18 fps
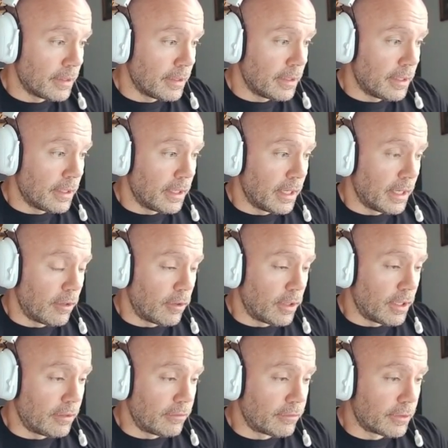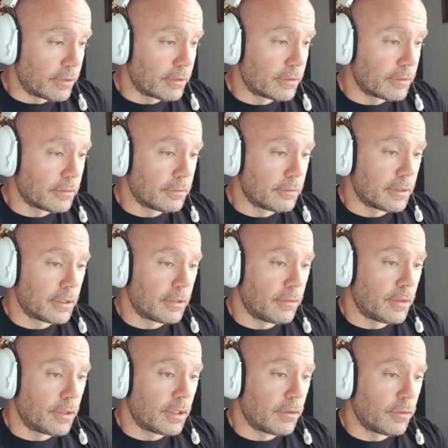However, what I
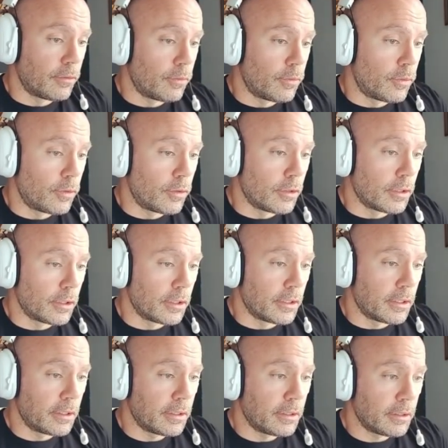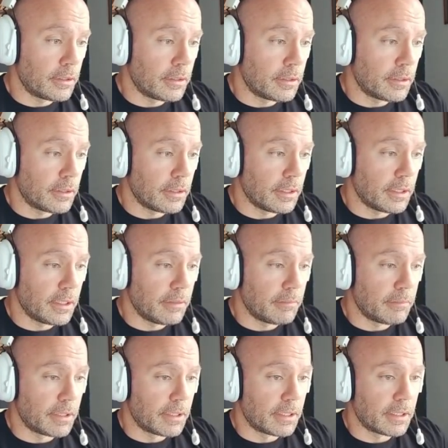want to warn
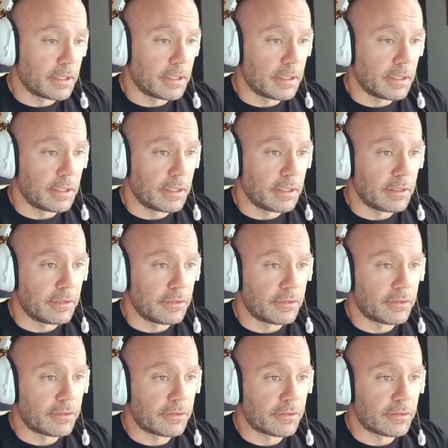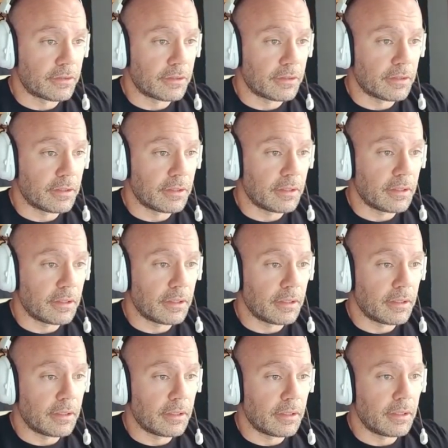anybody is
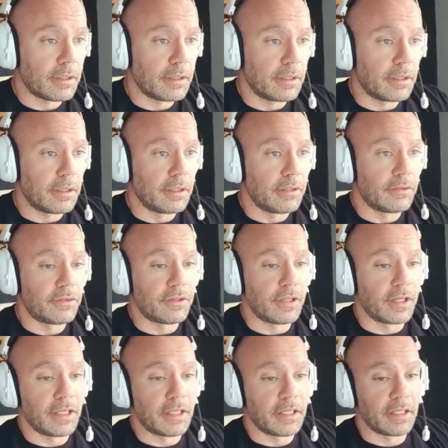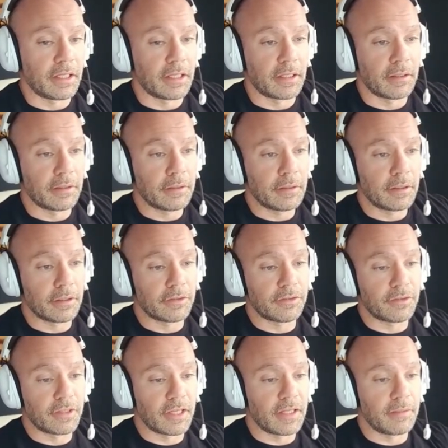taking a
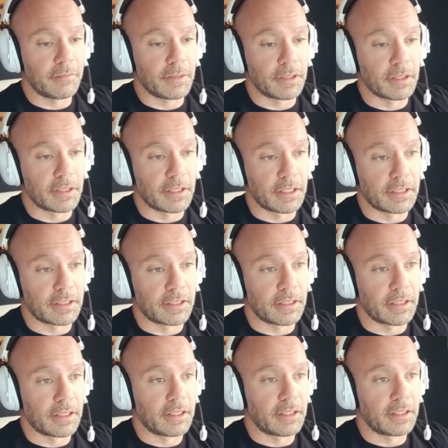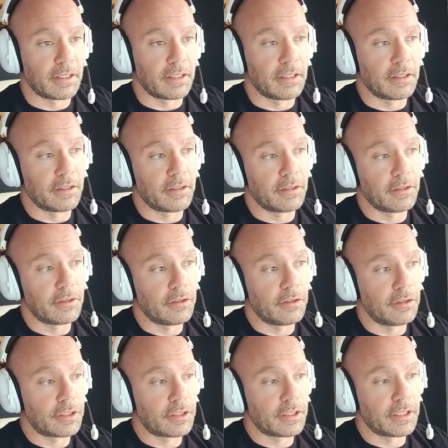statement like that and then
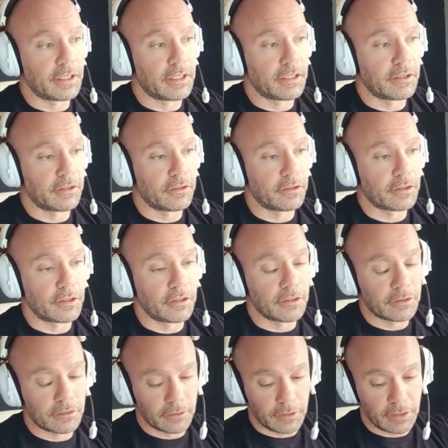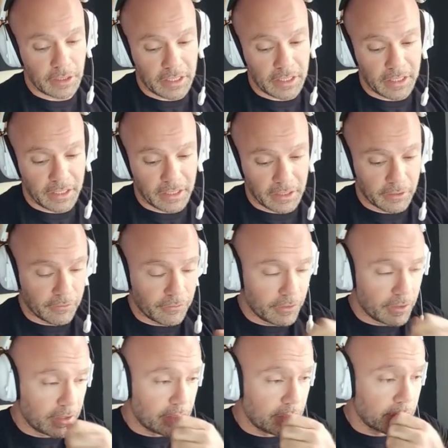looking at a edited
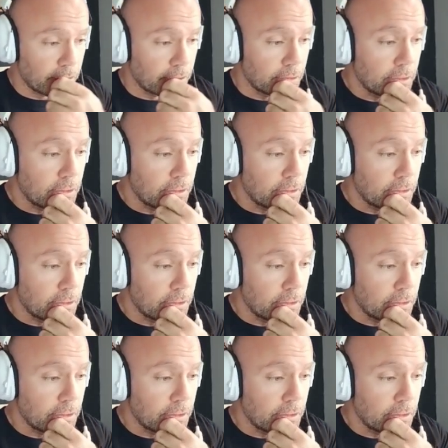video